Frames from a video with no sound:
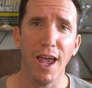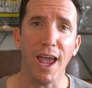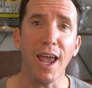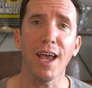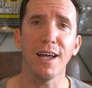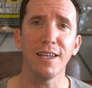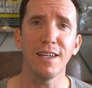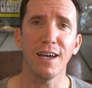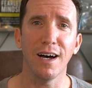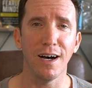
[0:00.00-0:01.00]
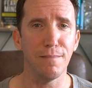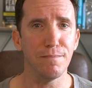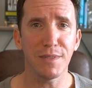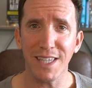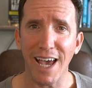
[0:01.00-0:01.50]
And
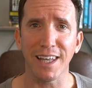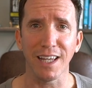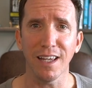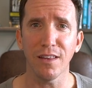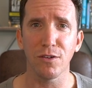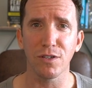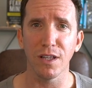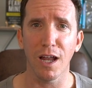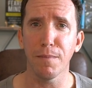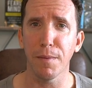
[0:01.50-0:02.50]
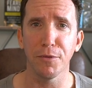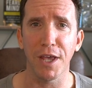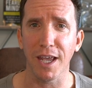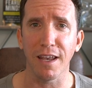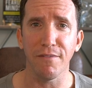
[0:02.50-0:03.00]
sadly, there's a lot of people
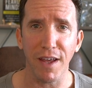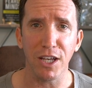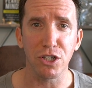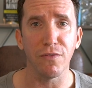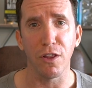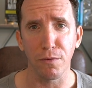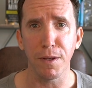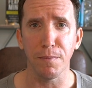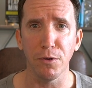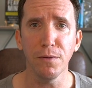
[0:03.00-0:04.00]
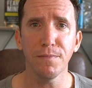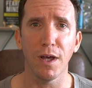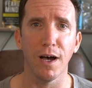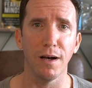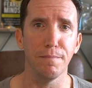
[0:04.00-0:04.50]
taking advantage of other people
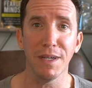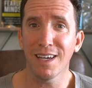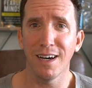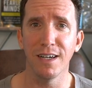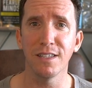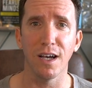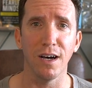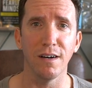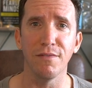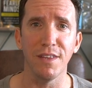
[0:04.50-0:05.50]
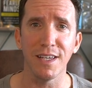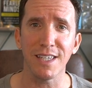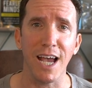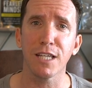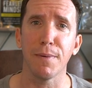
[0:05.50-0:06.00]
because of this
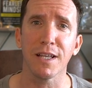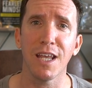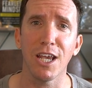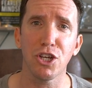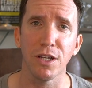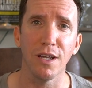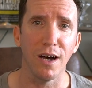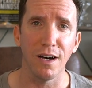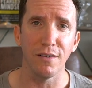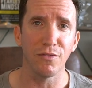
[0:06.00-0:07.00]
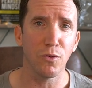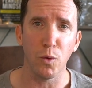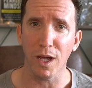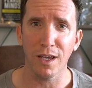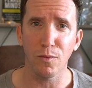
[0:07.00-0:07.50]
expectation of
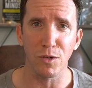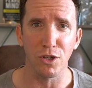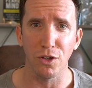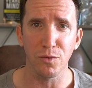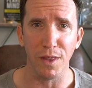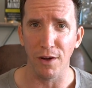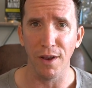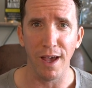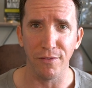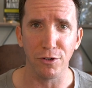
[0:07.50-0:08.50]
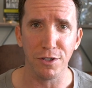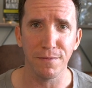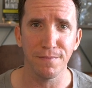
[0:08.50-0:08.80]
quick results without effort.